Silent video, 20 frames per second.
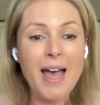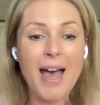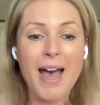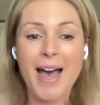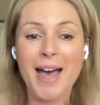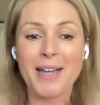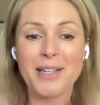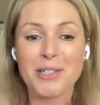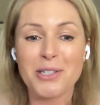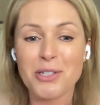
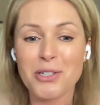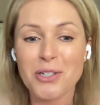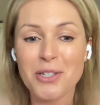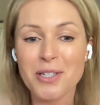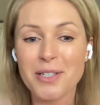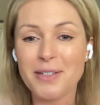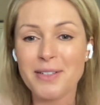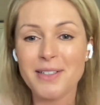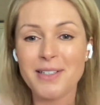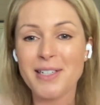and
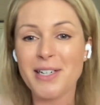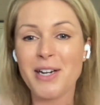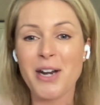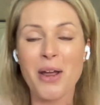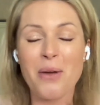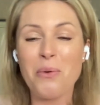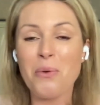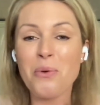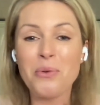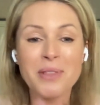
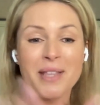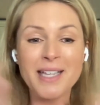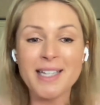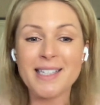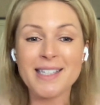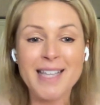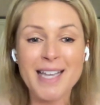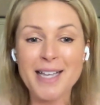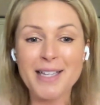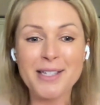all these
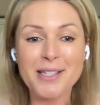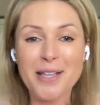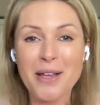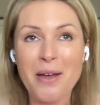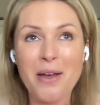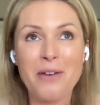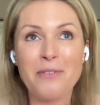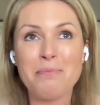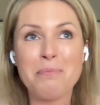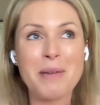things that
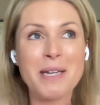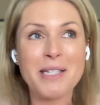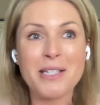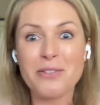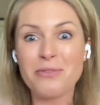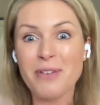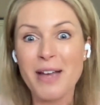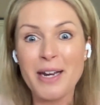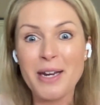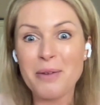have been
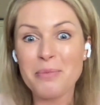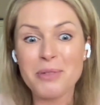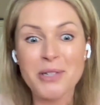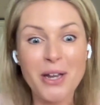developed